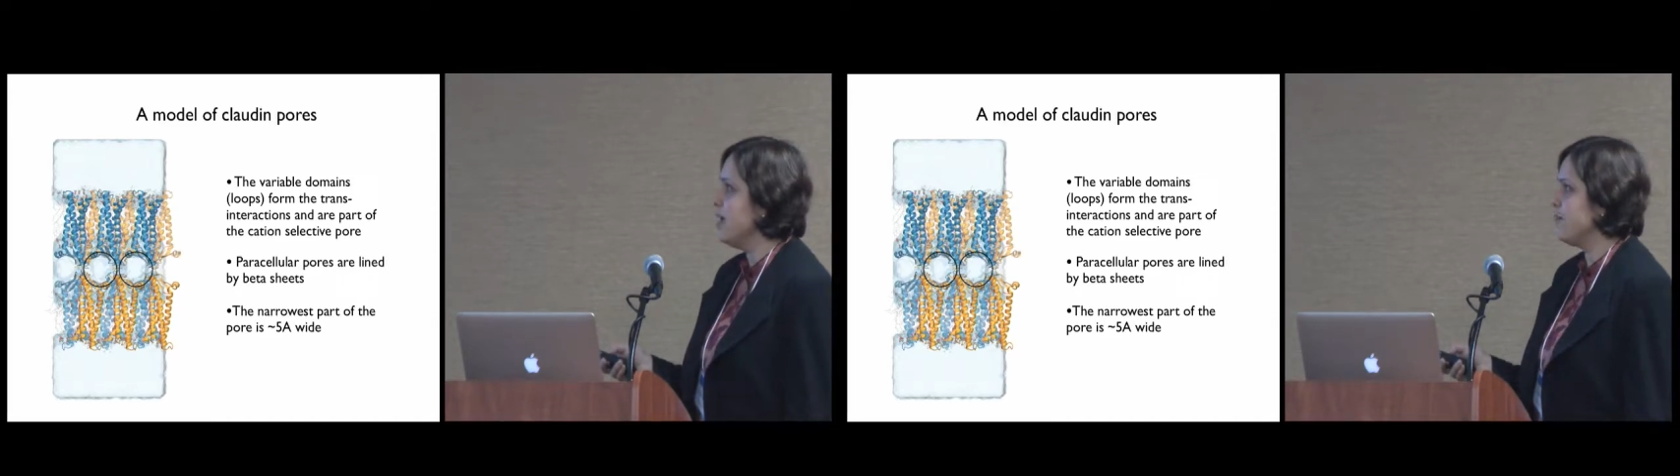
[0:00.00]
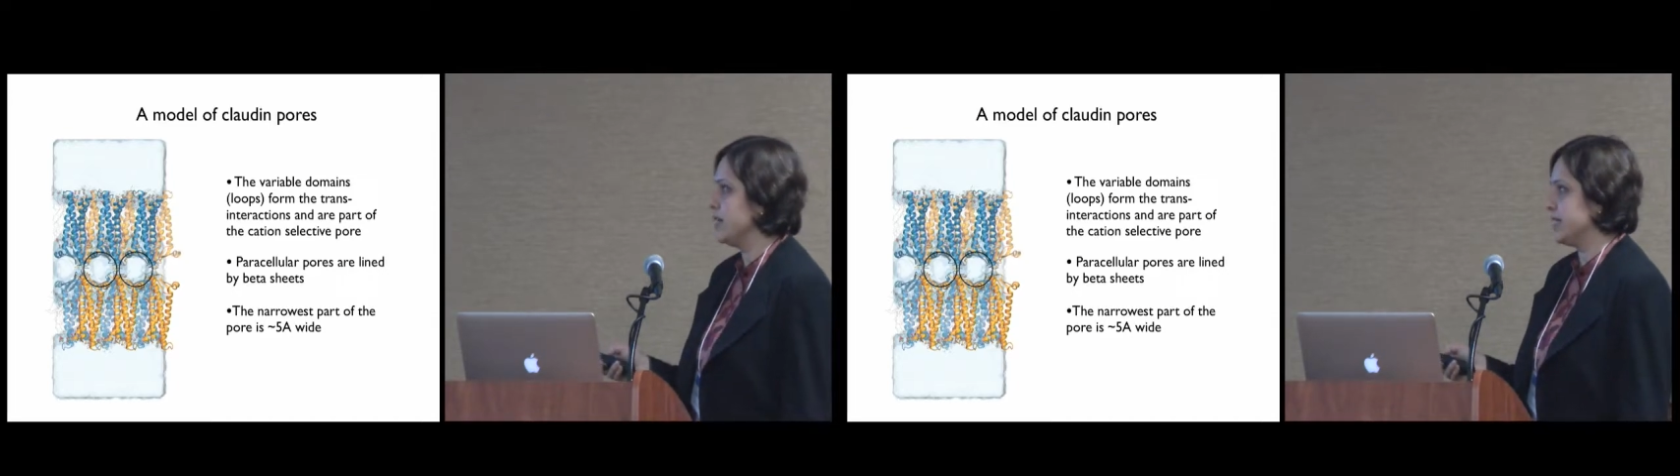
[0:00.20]

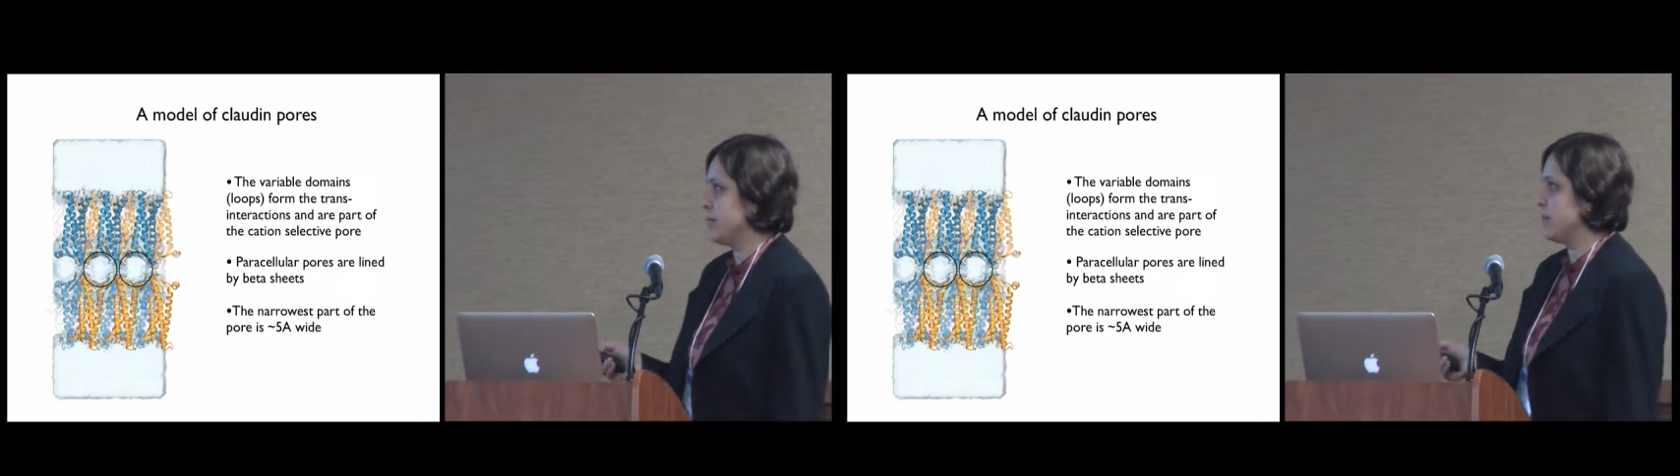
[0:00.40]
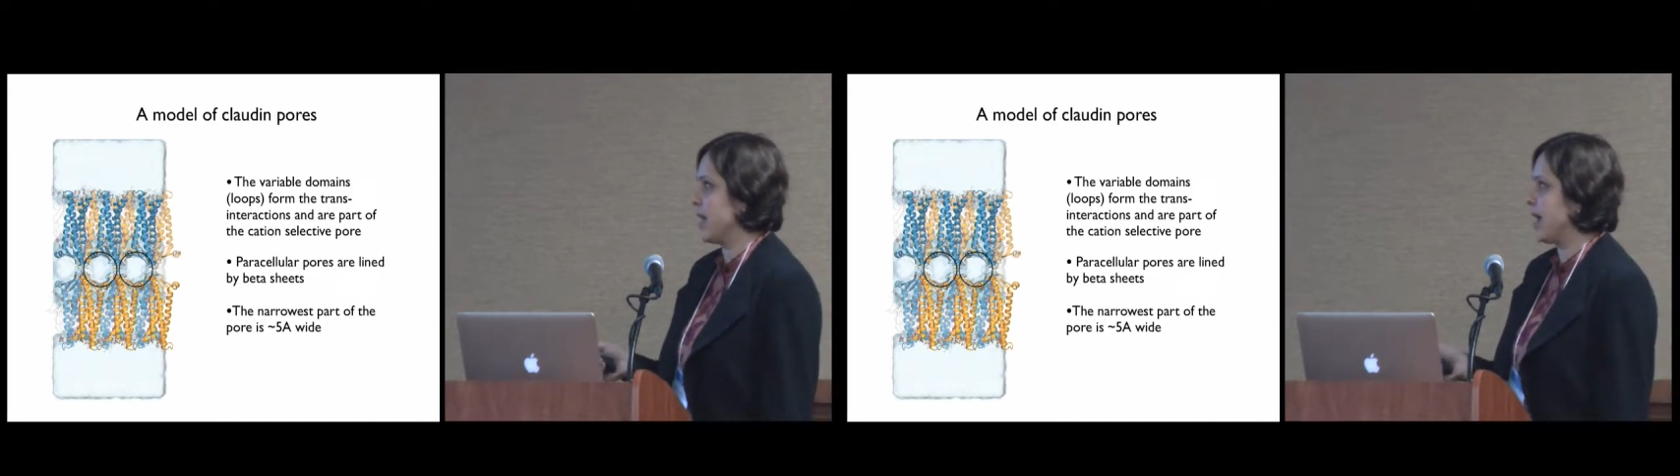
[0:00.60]
for
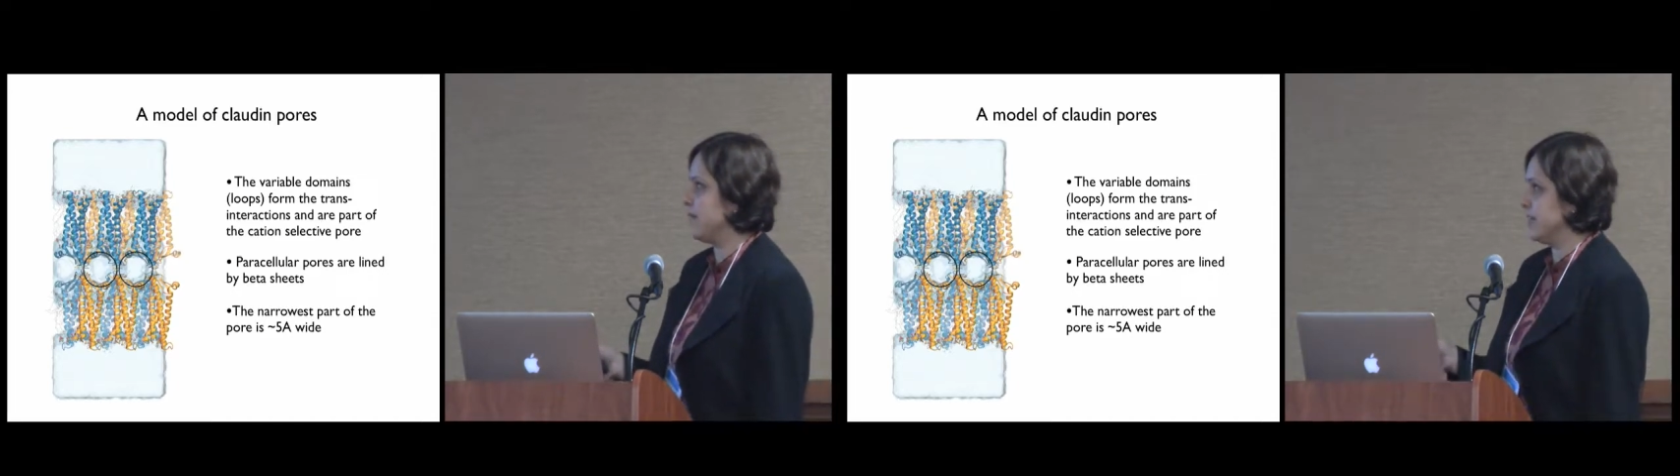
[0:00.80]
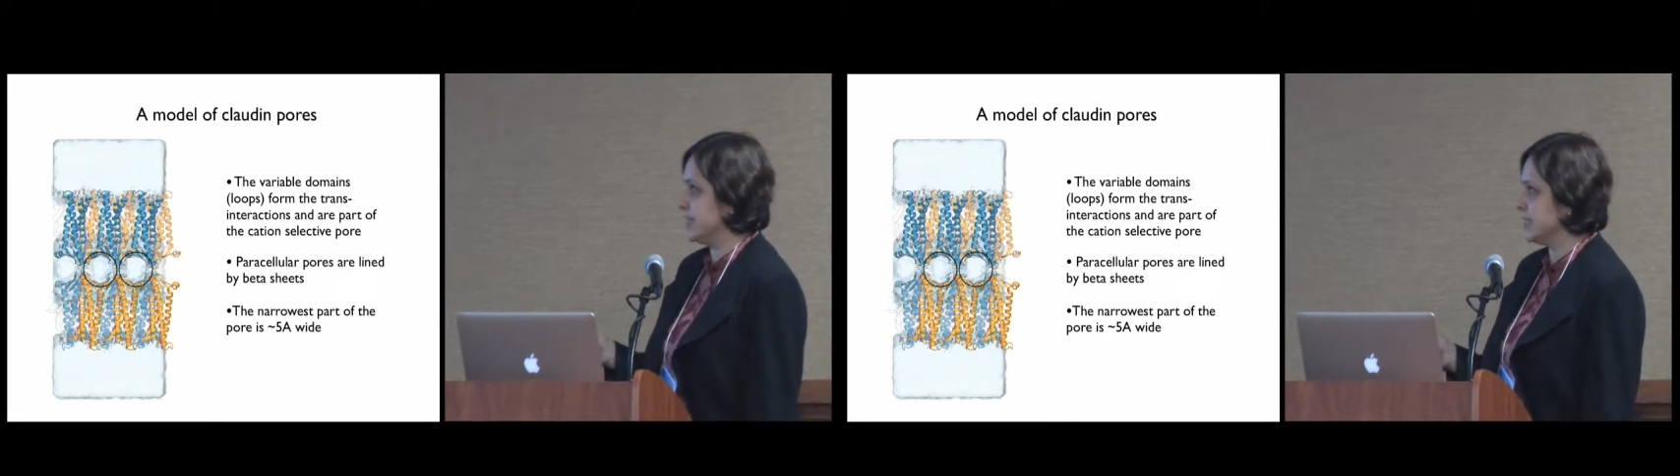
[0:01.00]
example,
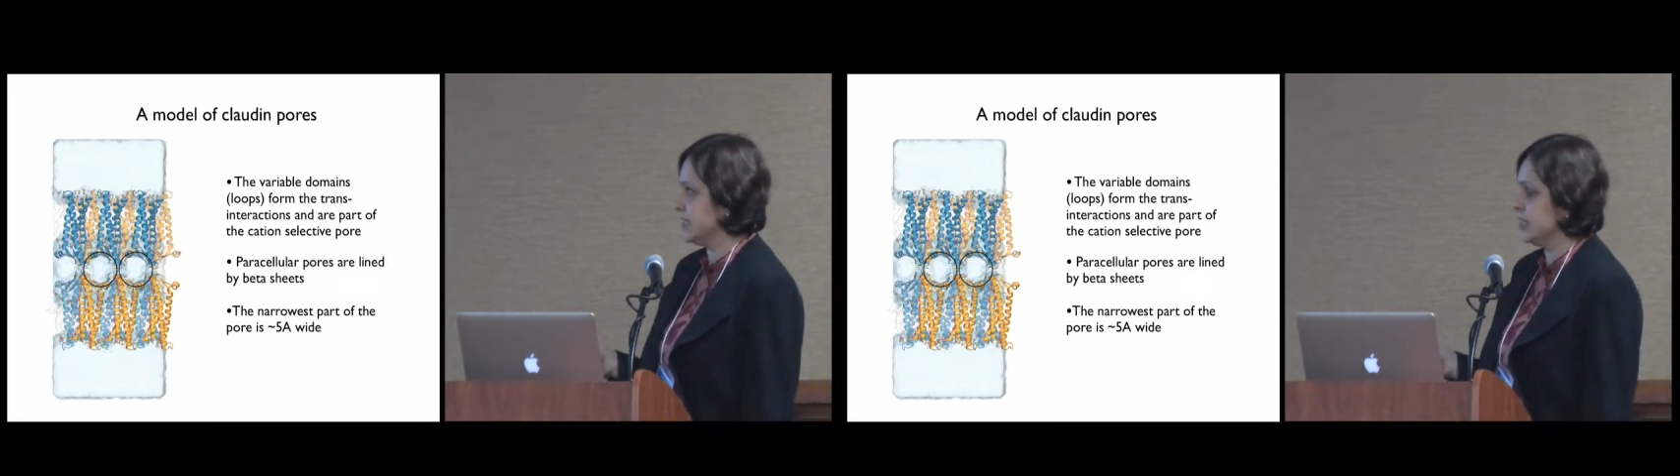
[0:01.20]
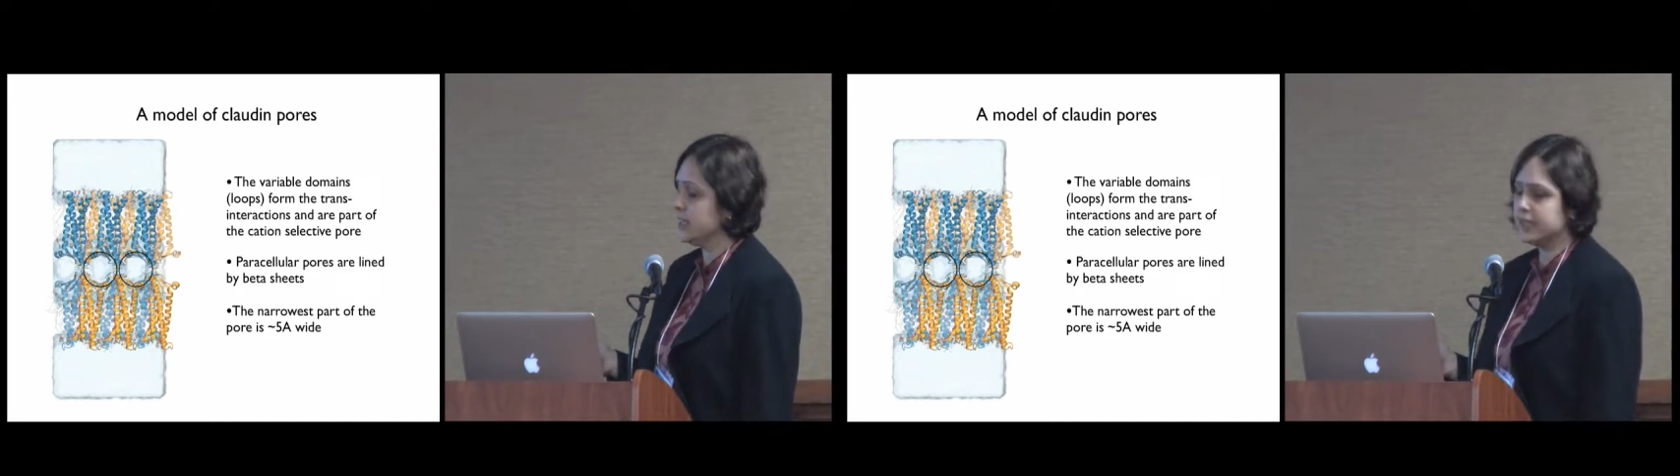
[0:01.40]
having a
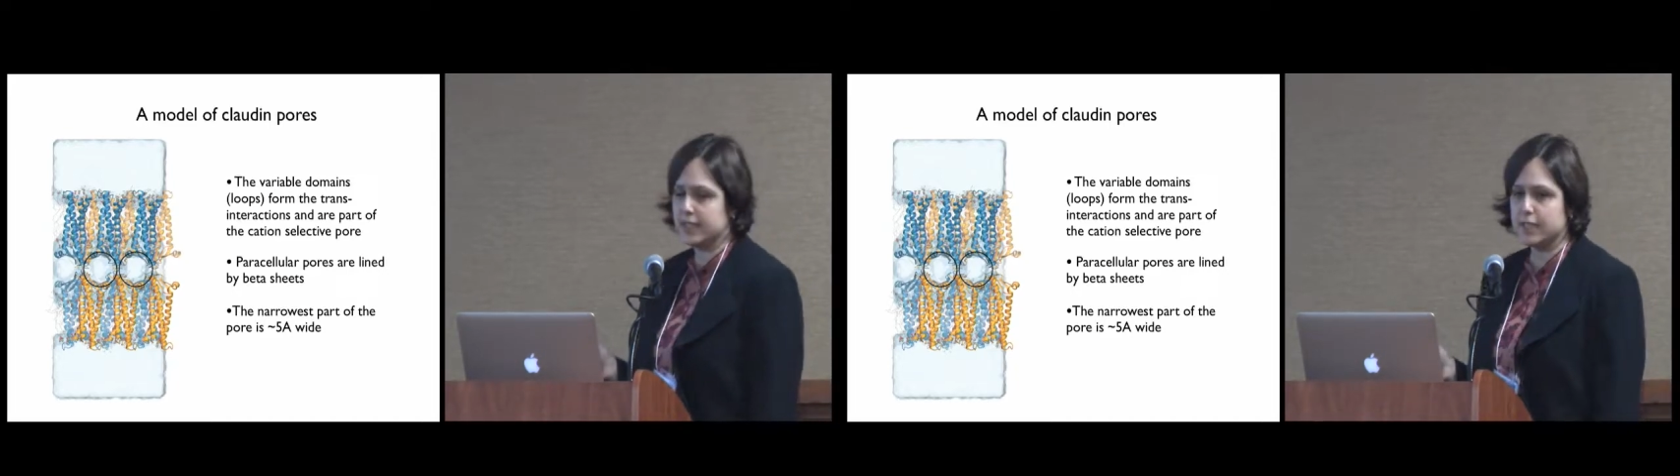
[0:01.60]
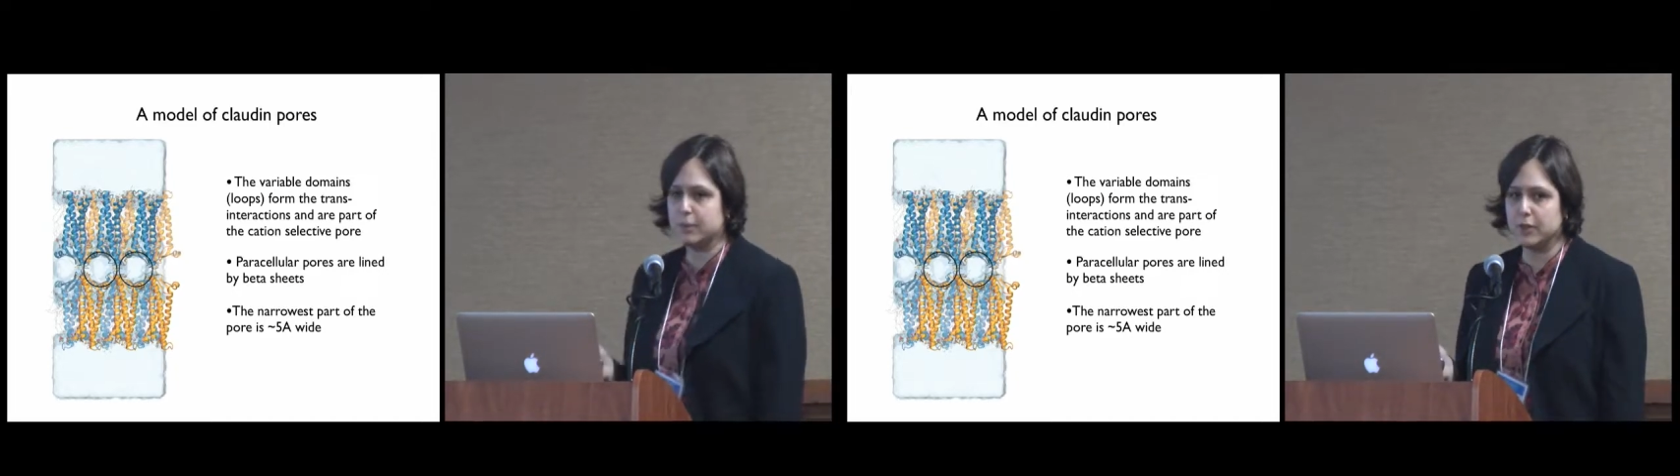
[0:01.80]
certain
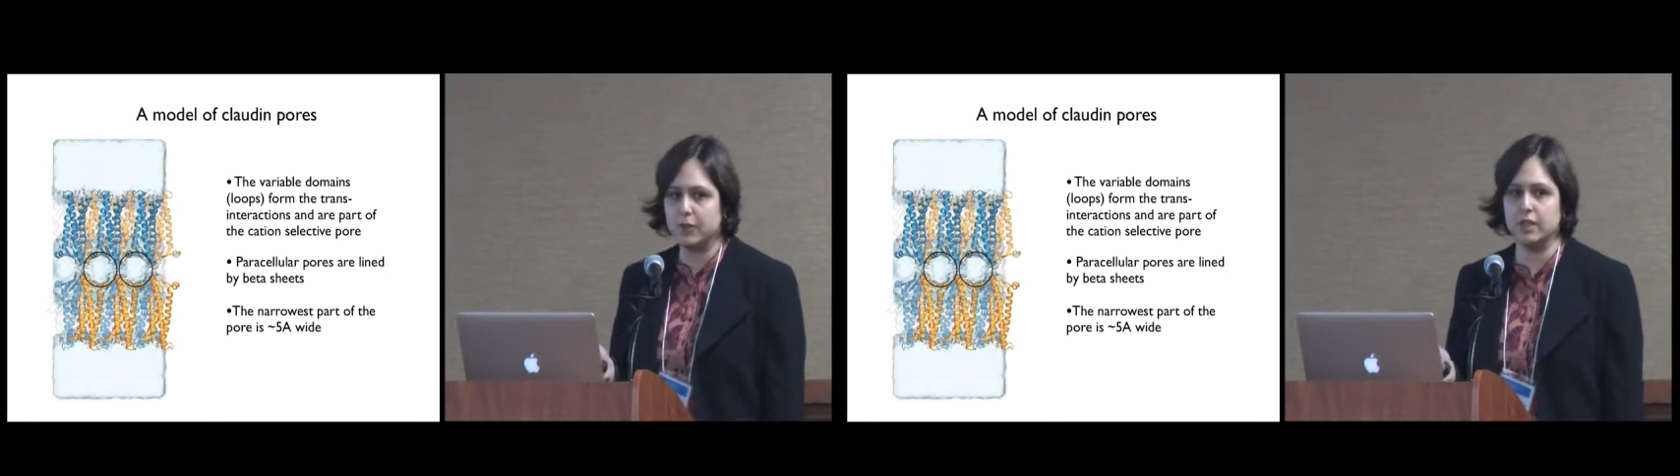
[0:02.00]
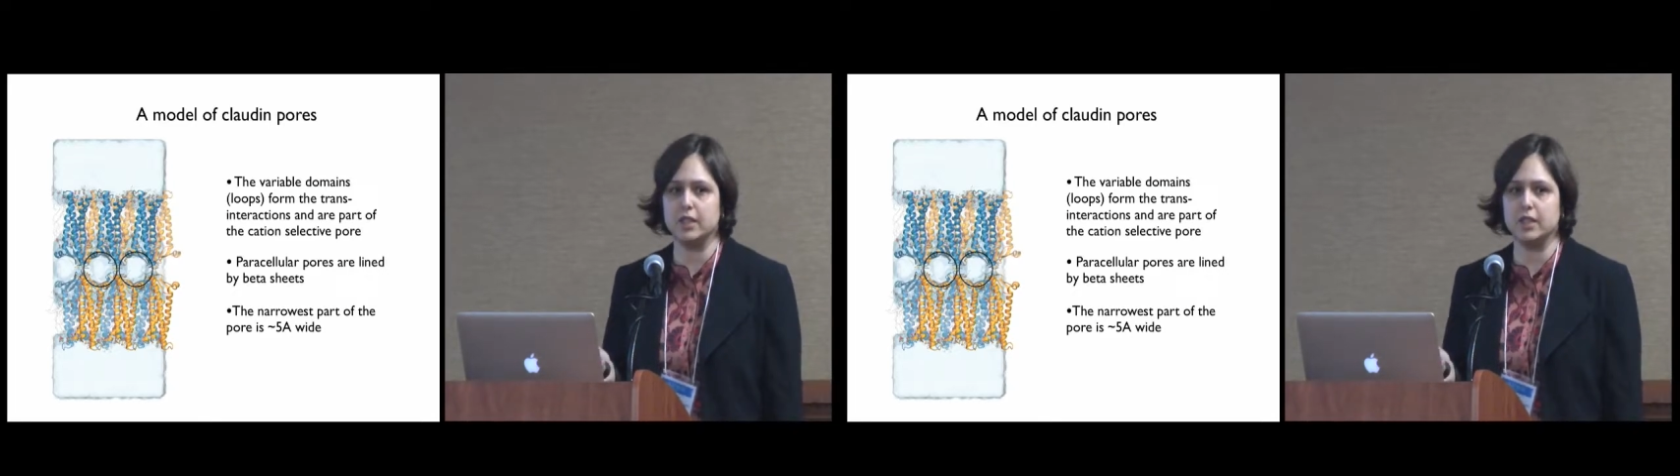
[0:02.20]
distance between